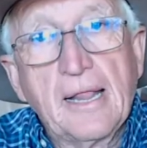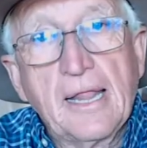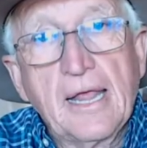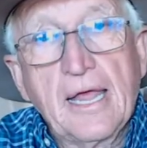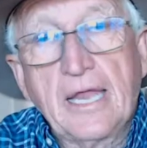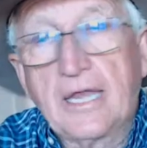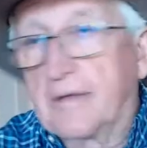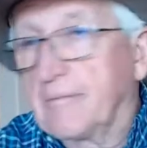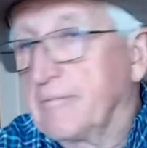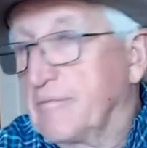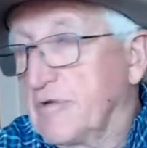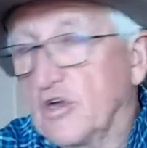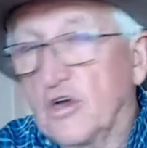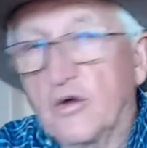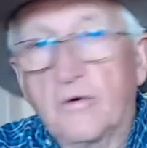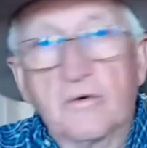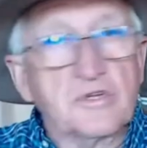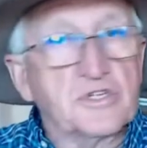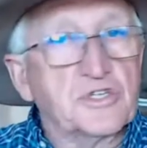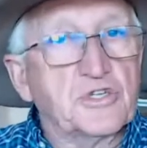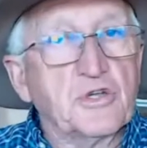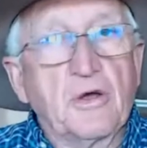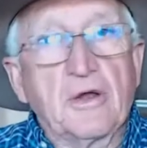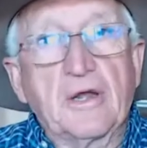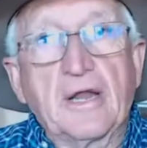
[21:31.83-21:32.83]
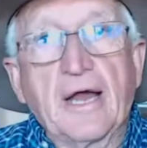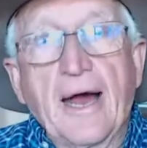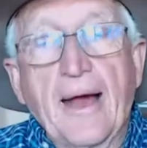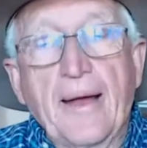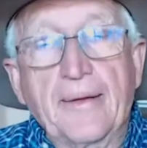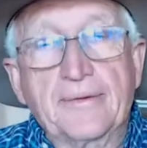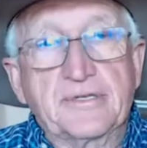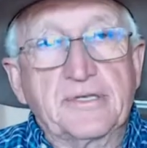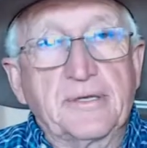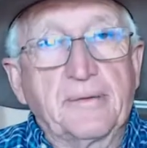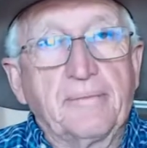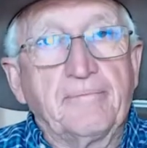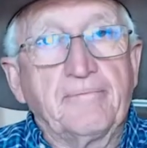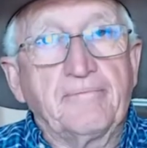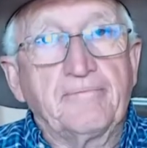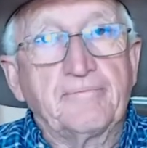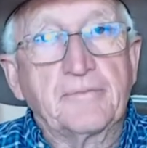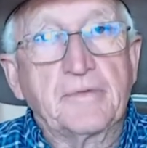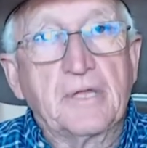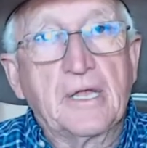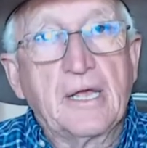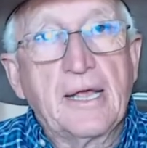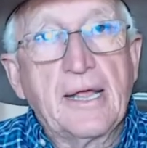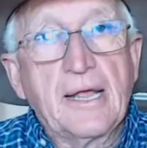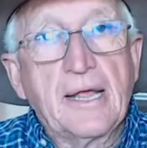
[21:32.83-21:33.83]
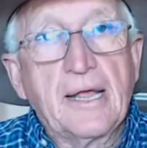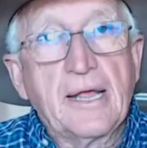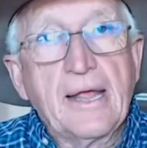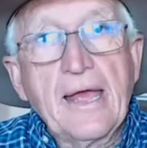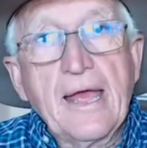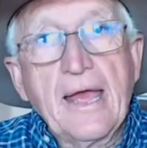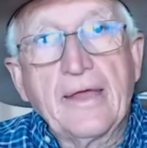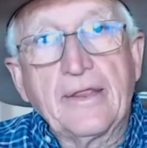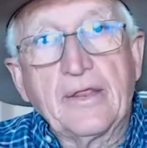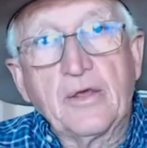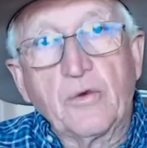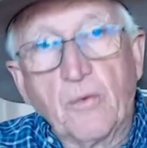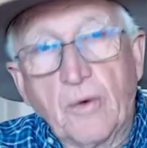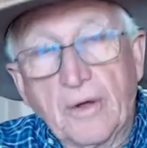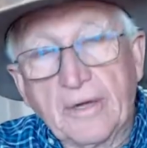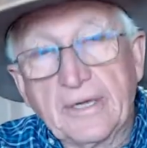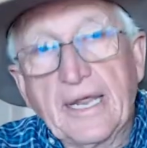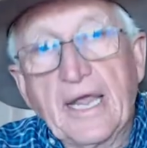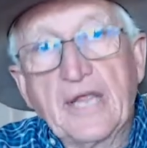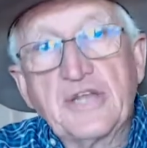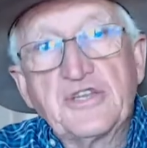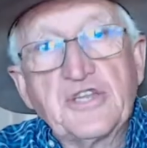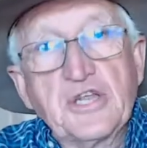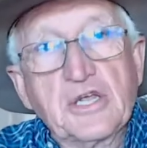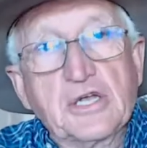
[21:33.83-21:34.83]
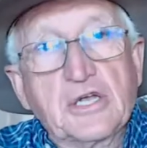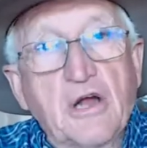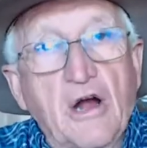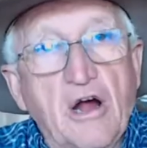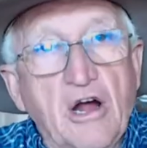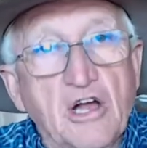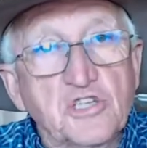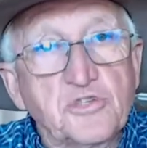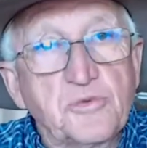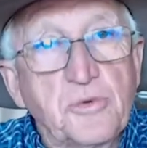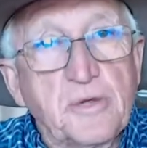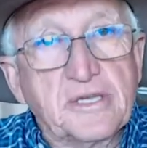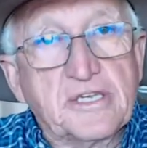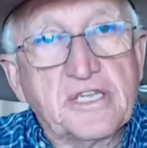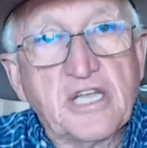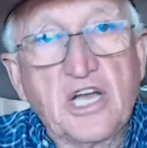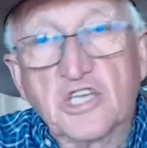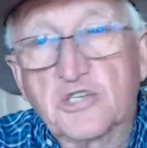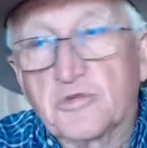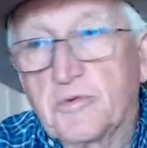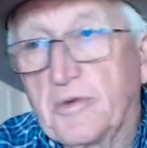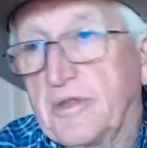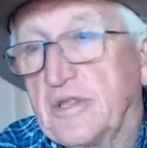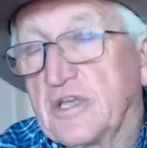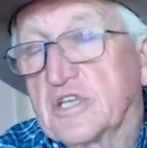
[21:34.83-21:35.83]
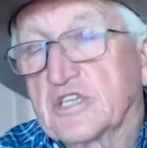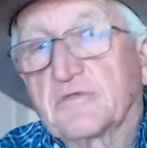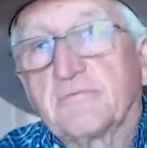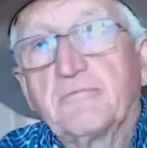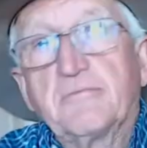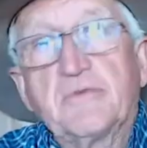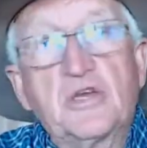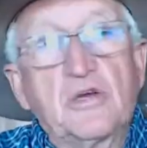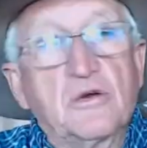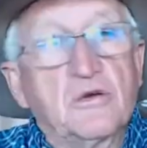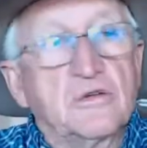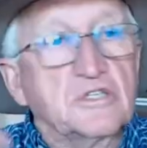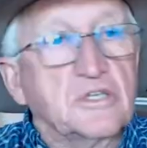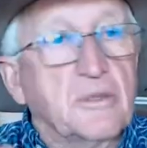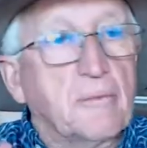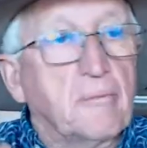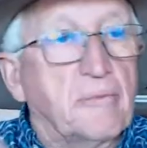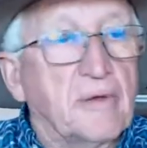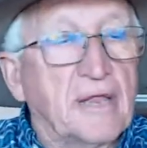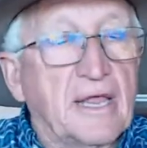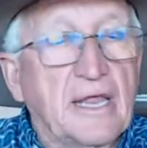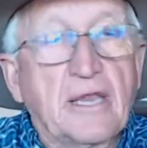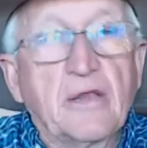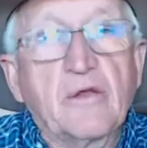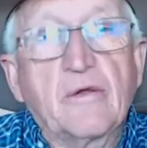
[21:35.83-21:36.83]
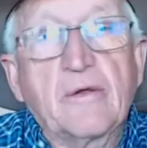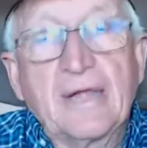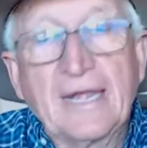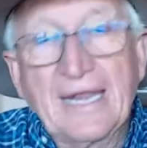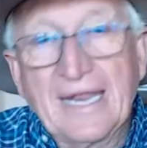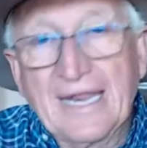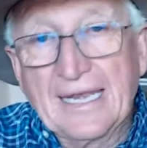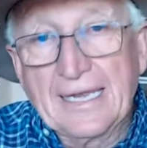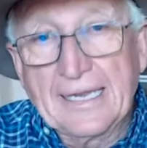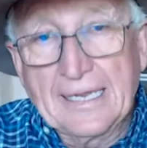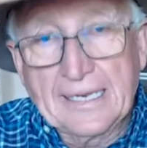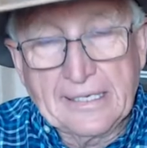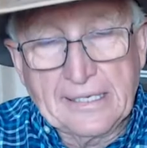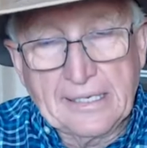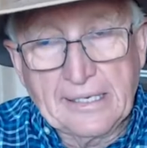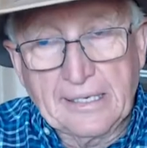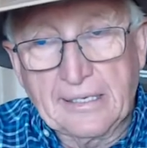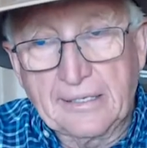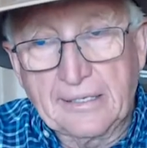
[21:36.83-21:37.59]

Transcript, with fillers: and the mule was doing awesome. And then one day she calls me and tells me this mule is a blithering idiot.